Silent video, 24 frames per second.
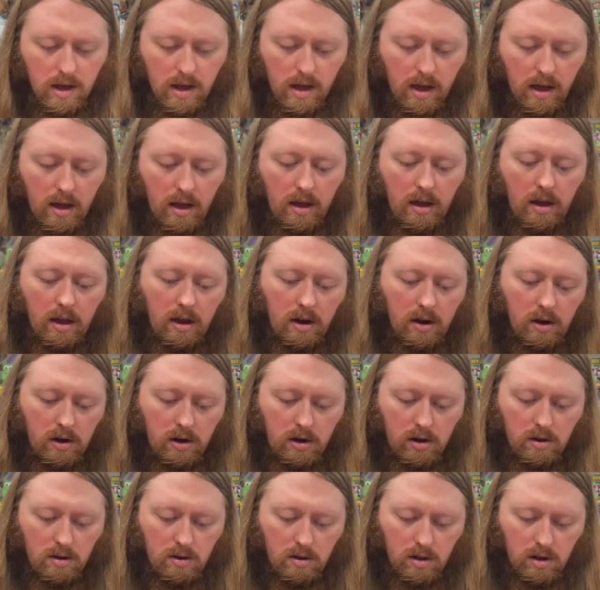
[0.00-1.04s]
and
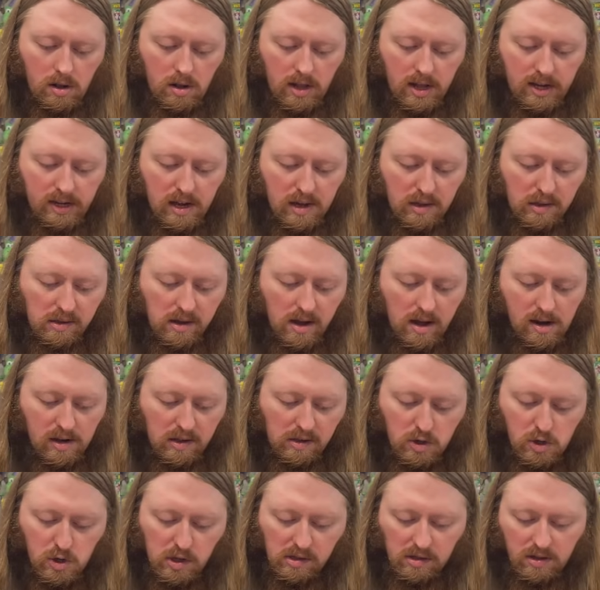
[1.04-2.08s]
like I said, it's
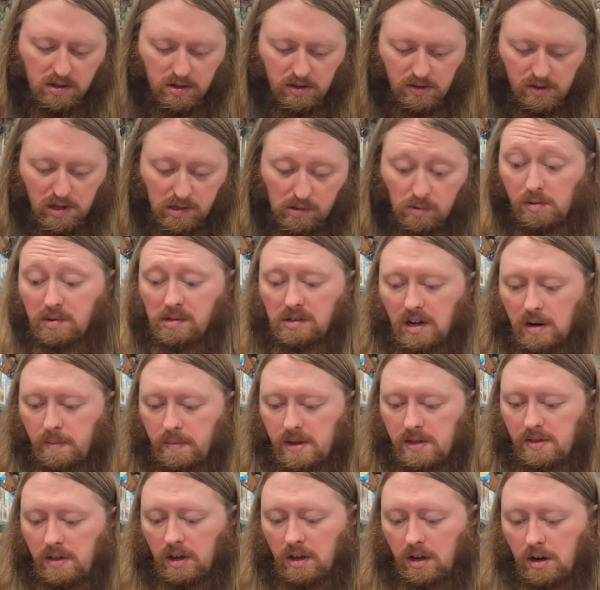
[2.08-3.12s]
just, this one's going to
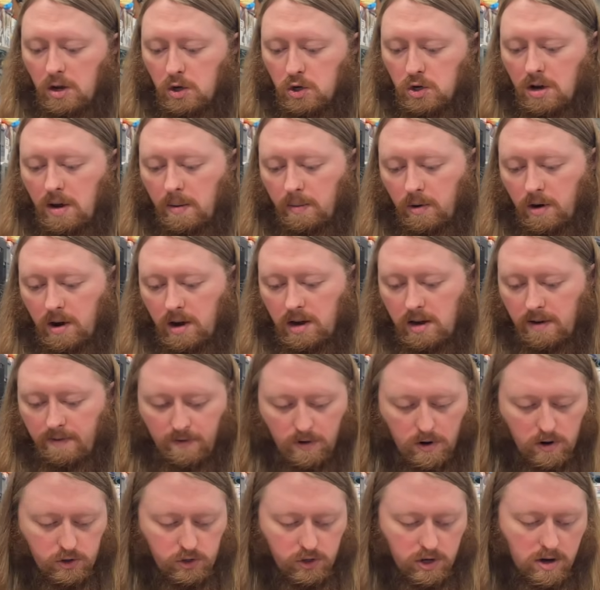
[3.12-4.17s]
be the condition upgraded
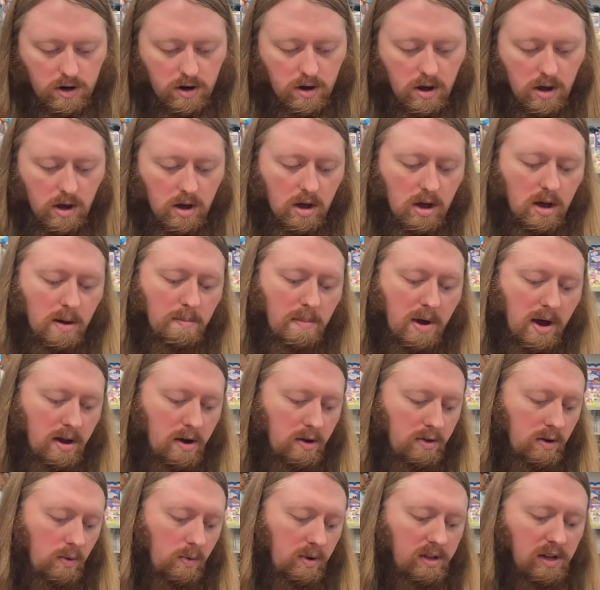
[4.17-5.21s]
version. My
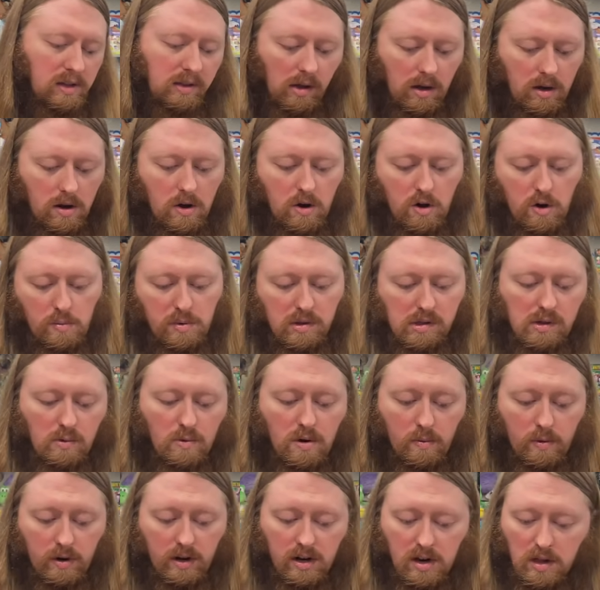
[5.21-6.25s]
other one that's at home is the
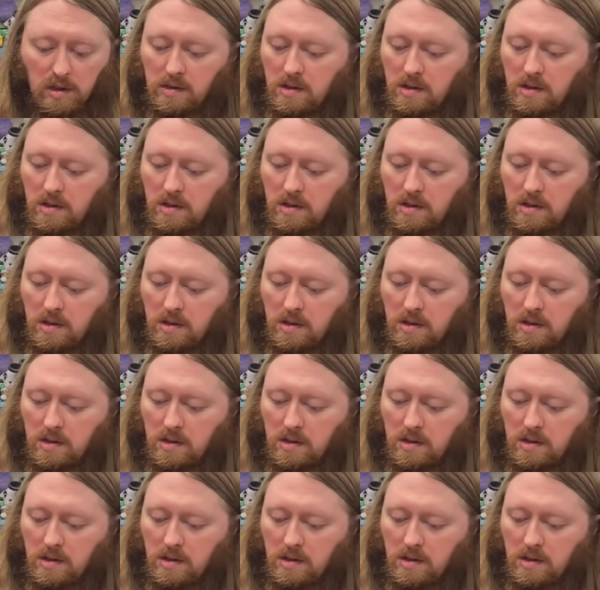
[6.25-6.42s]
one we're going to